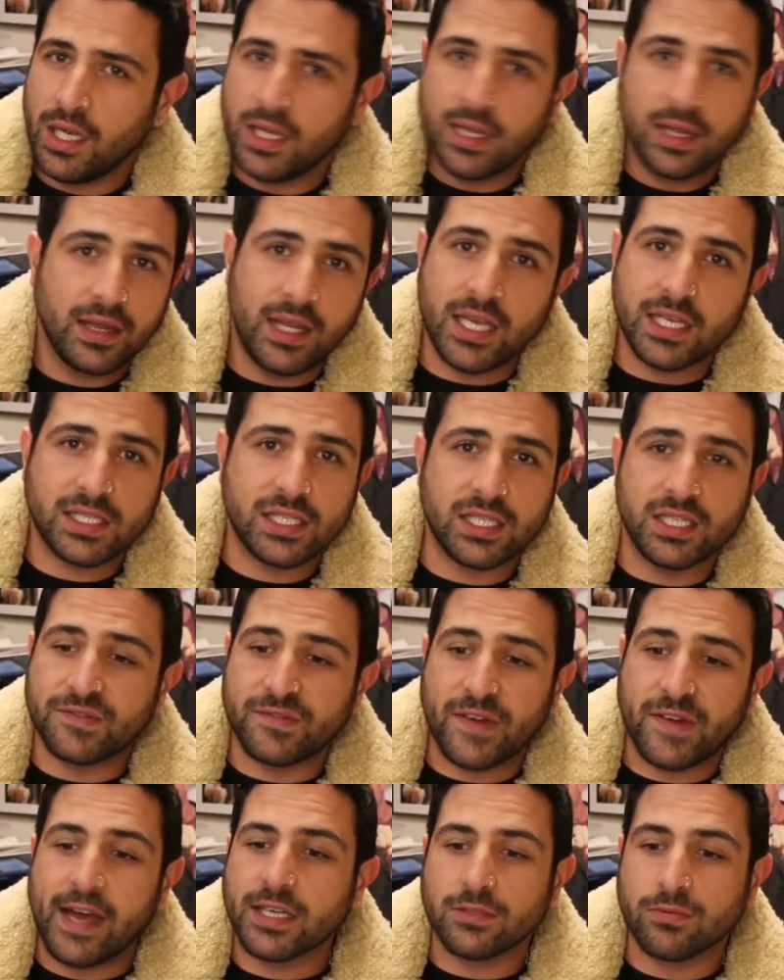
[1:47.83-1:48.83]
This is
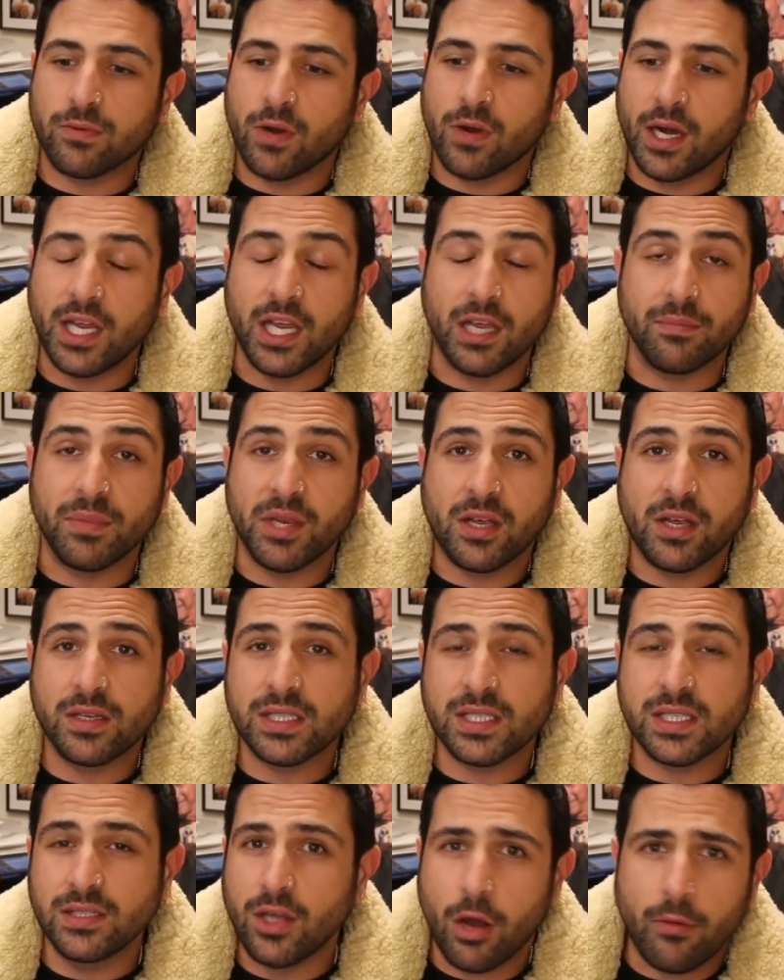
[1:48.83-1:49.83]
facts right here,
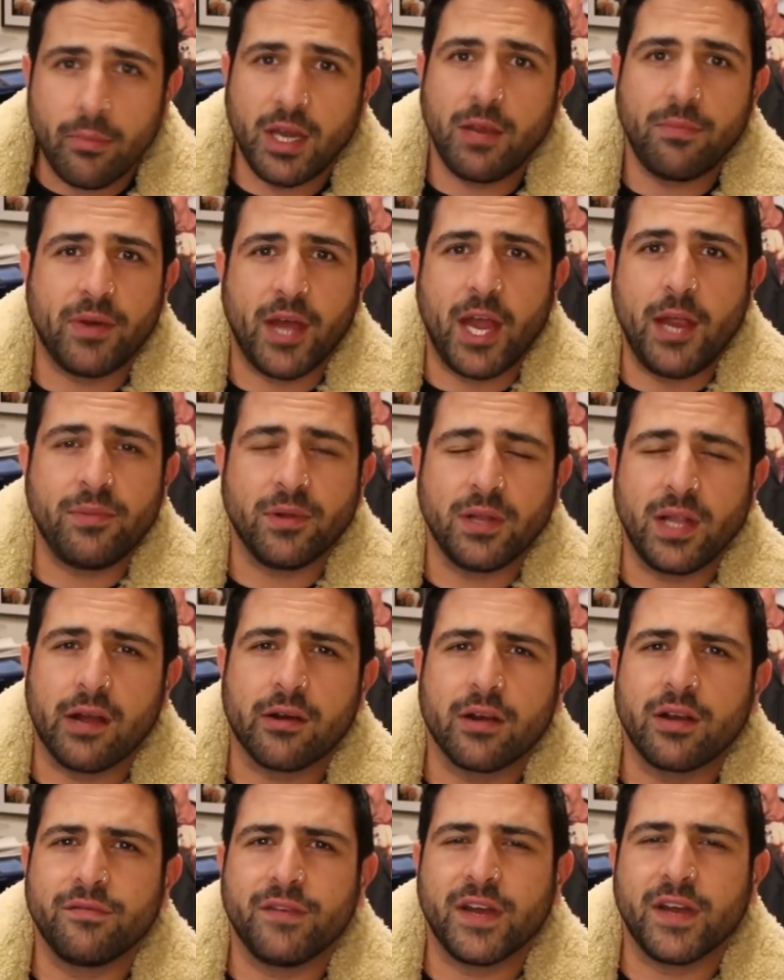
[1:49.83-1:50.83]
because not many people
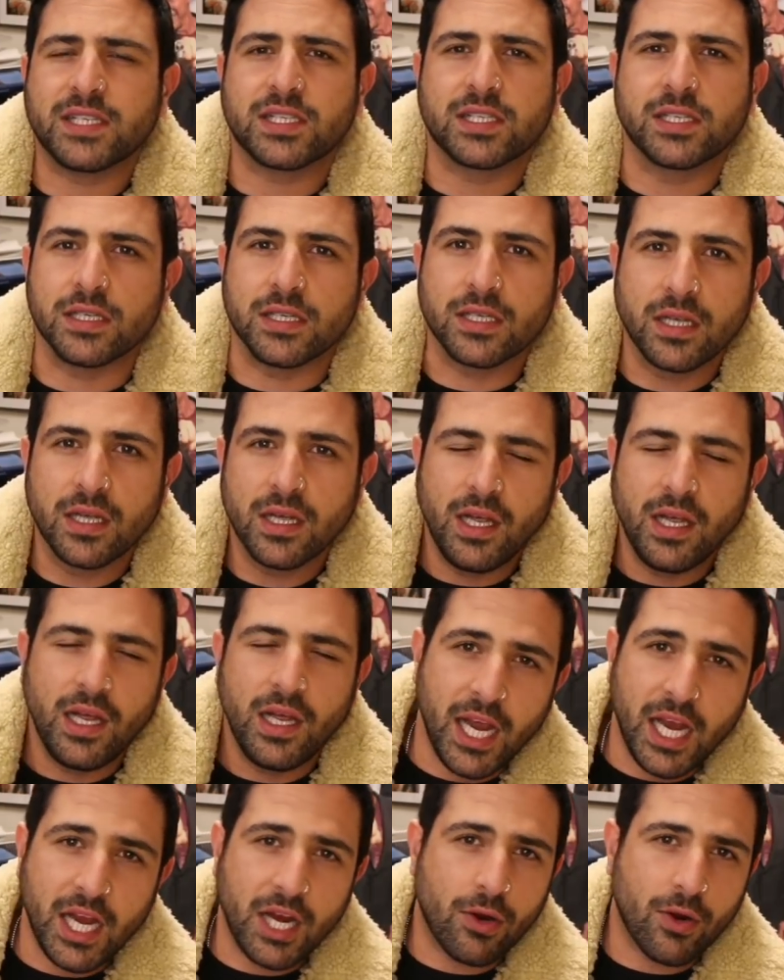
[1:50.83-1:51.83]
are invested
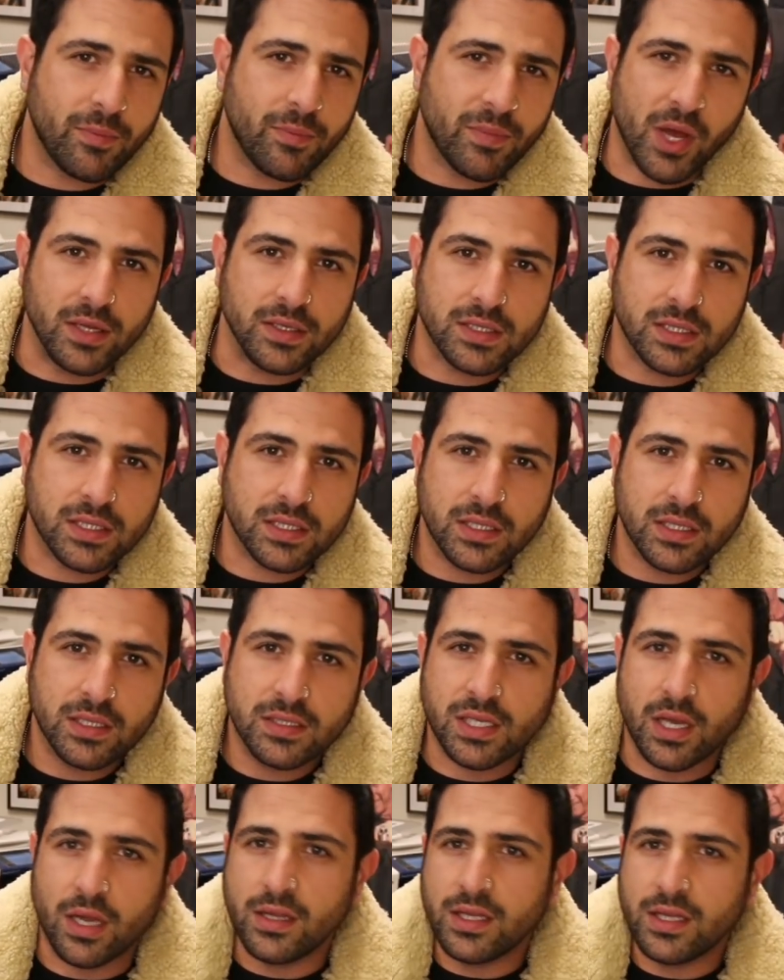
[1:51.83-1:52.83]
in cryptos.
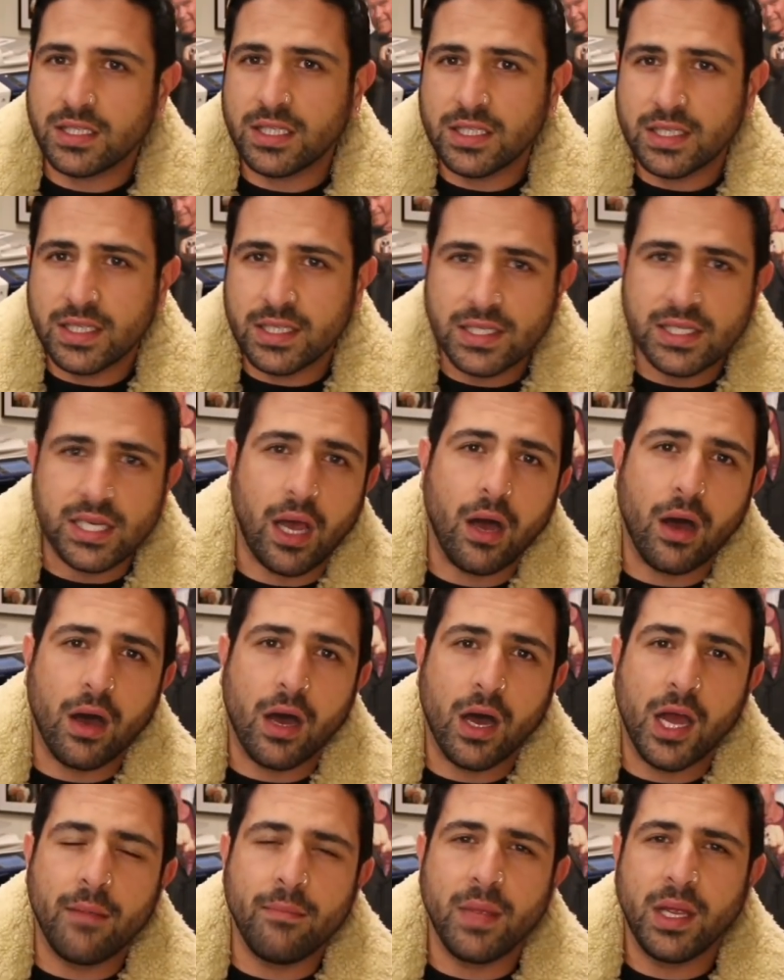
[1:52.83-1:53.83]
So this is the
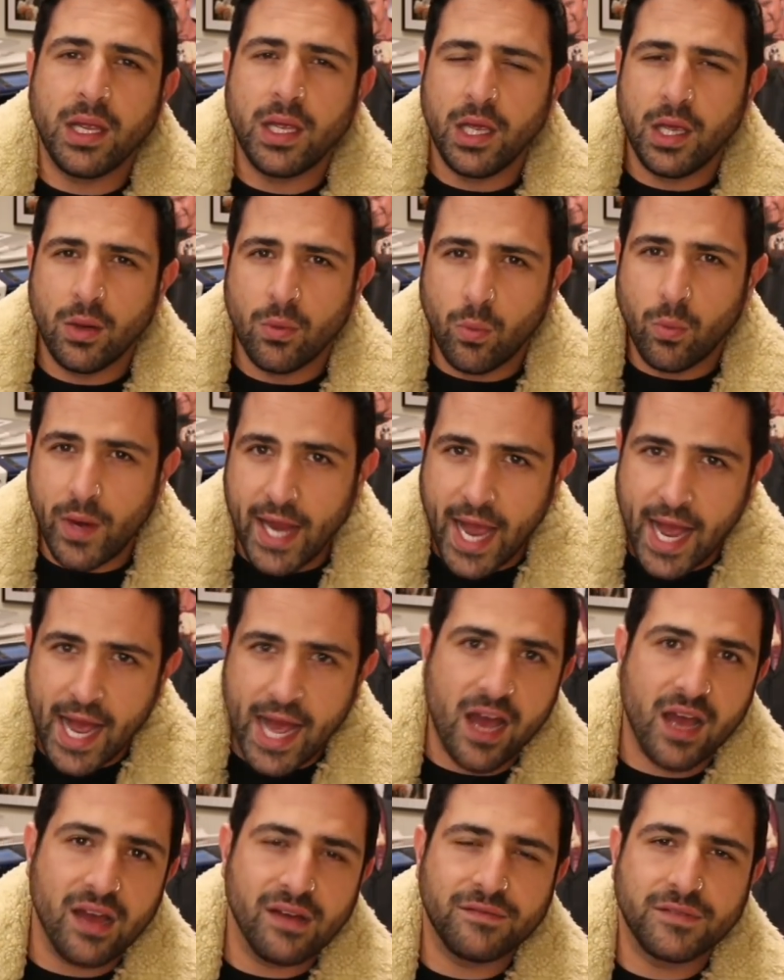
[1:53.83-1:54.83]
time we
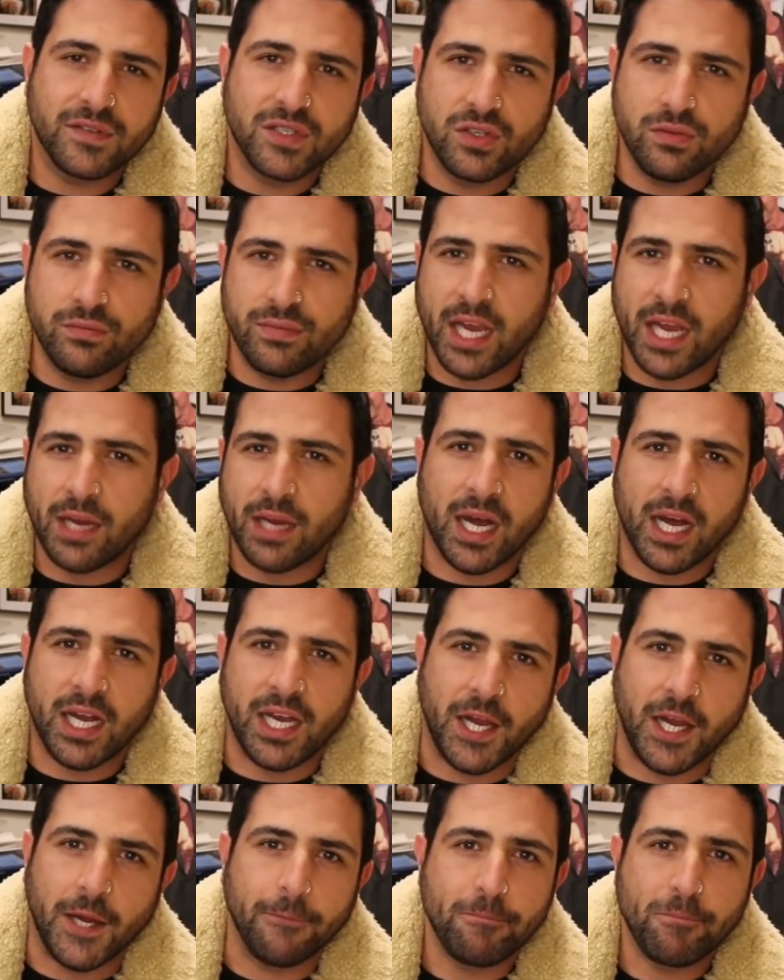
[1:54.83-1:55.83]
have to make
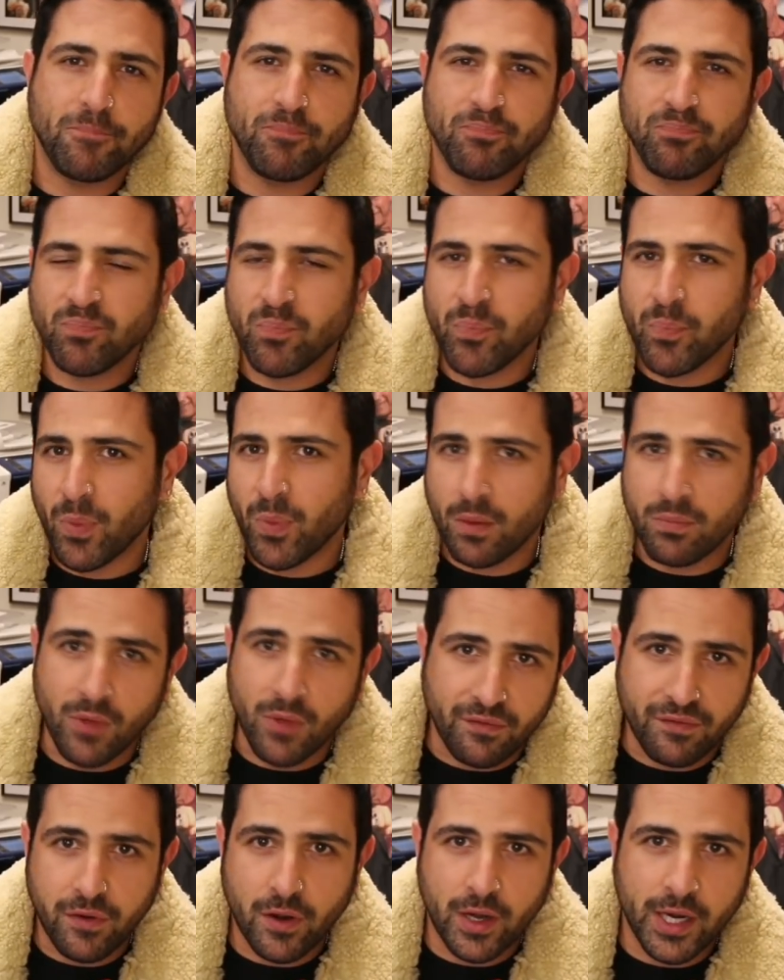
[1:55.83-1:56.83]
money.
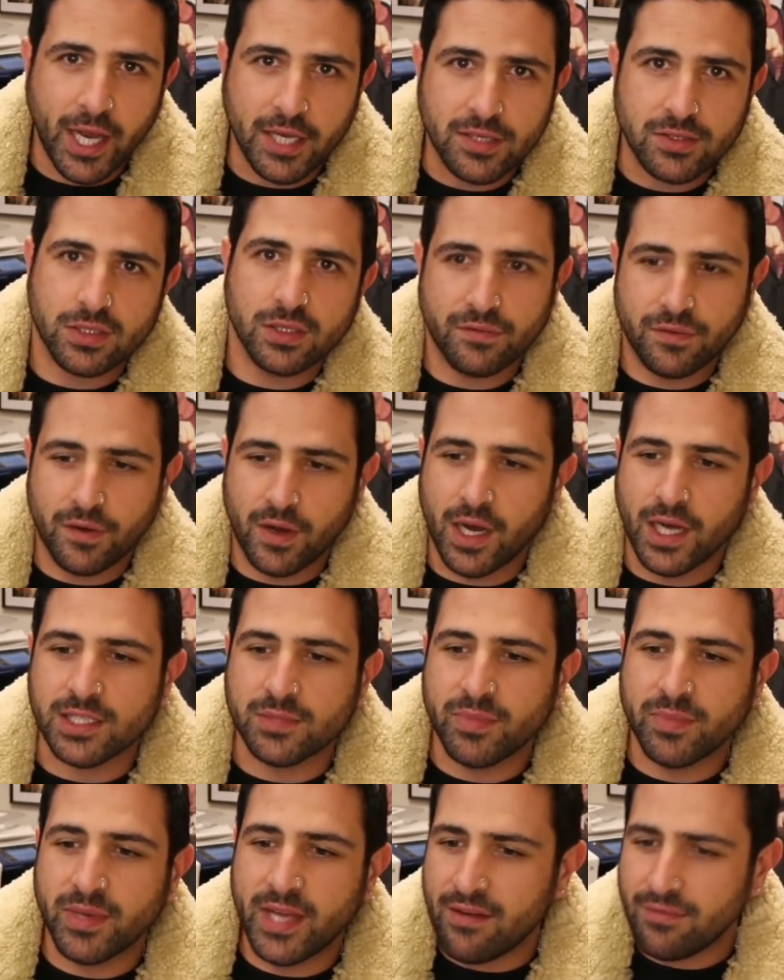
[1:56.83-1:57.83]
Not financial
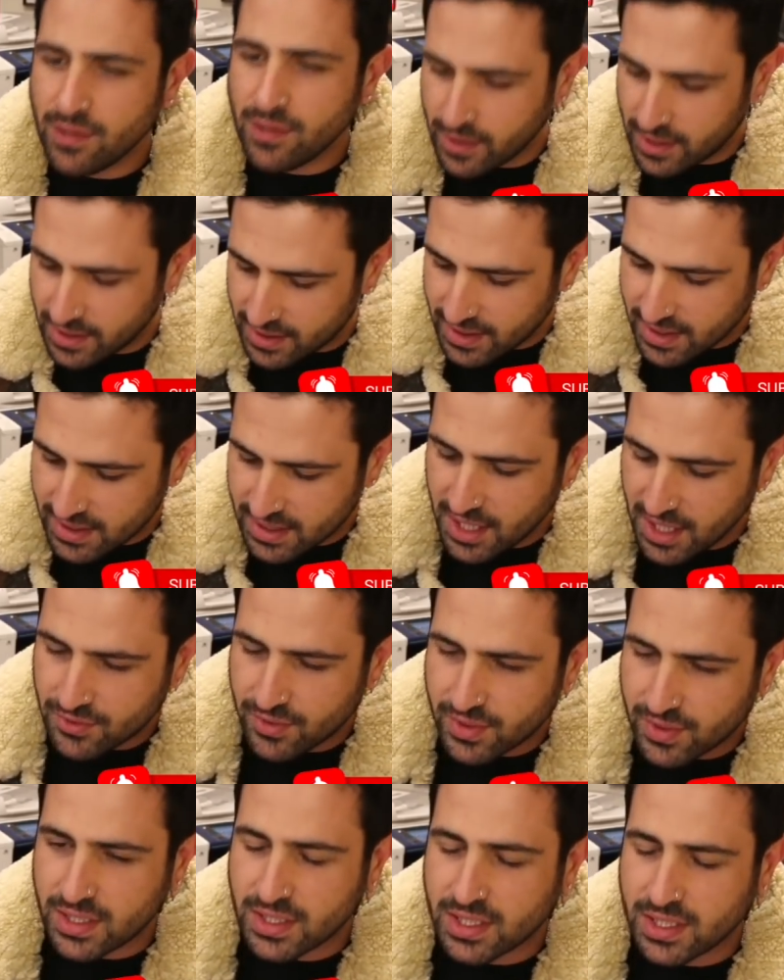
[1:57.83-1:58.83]
advice, but have a look at this
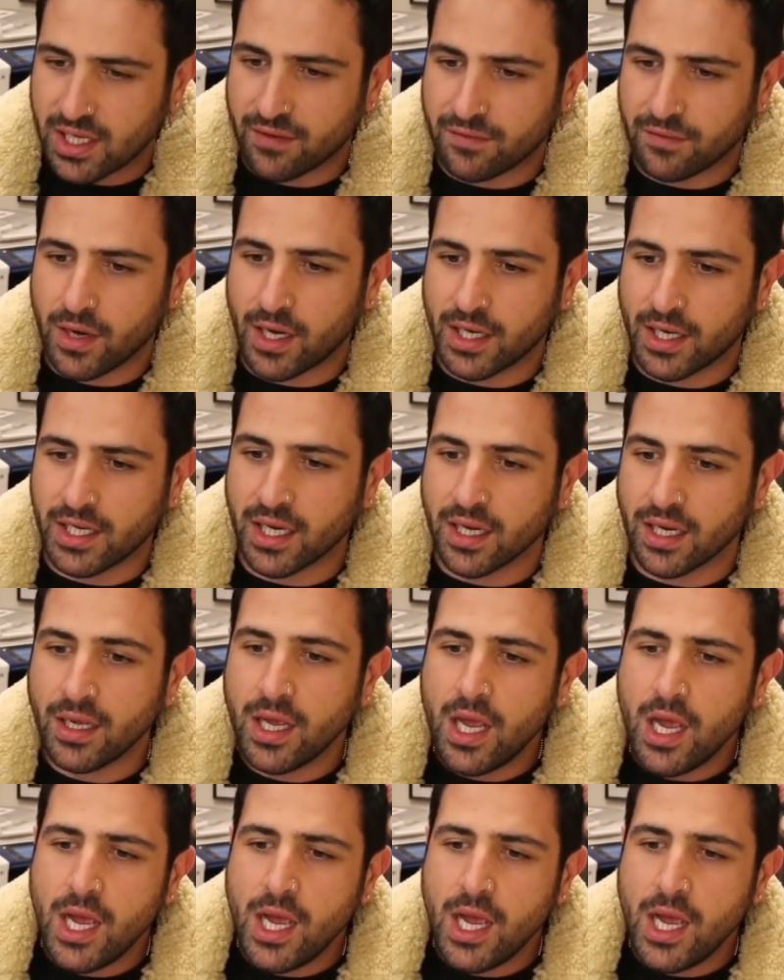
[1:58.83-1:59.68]
interesting stuff right here.